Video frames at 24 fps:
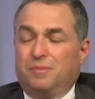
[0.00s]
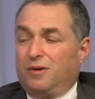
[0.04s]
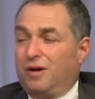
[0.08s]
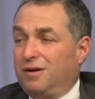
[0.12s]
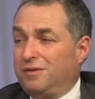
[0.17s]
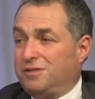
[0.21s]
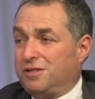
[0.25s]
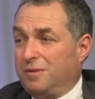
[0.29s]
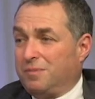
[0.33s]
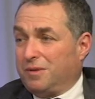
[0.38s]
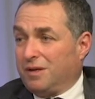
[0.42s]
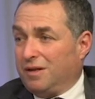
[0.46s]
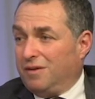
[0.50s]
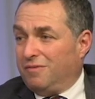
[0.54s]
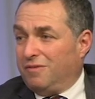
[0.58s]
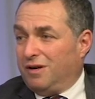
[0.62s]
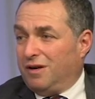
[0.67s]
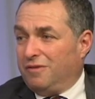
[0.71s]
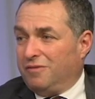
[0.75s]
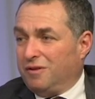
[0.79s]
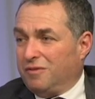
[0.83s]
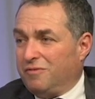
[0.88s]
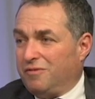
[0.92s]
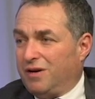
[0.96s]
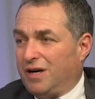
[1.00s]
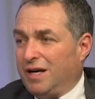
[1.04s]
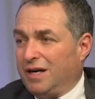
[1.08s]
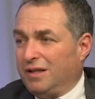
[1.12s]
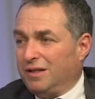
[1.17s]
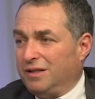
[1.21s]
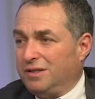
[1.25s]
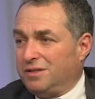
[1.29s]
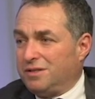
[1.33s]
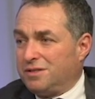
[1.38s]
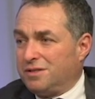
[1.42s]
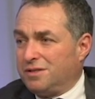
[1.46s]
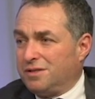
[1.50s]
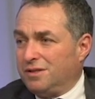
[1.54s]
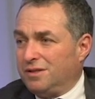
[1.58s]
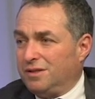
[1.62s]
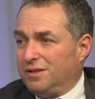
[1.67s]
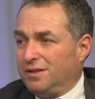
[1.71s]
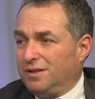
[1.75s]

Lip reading: something involving violence,